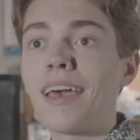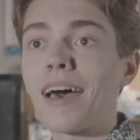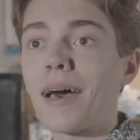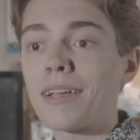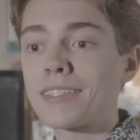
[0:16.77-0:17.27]

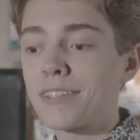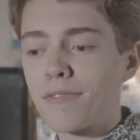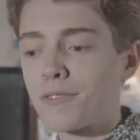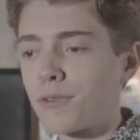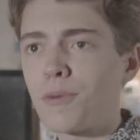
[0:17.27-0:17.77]
uh, I still
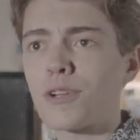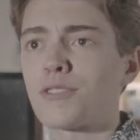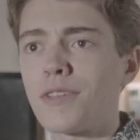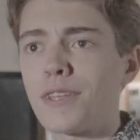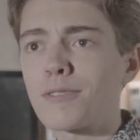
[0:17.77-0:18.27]
have to
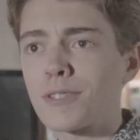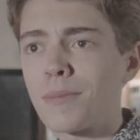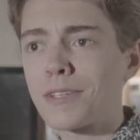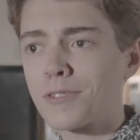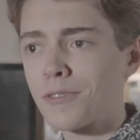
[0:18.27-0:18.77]
rewatch videos
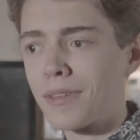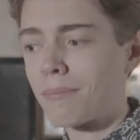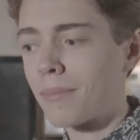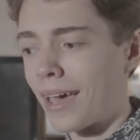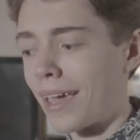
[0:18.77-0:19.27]
to make sure
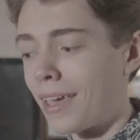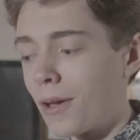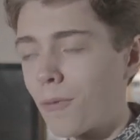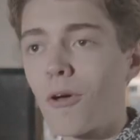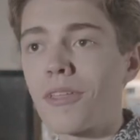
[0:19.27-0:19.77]
that my
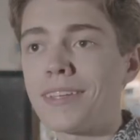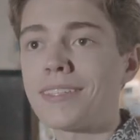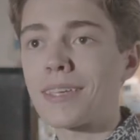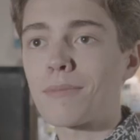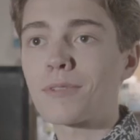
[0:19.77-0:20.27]

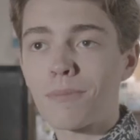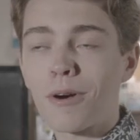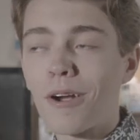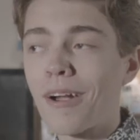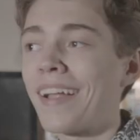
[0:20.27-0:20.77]
quality is up to
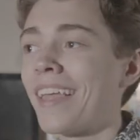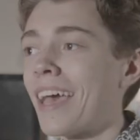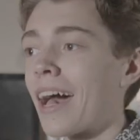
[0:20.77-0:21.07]
par.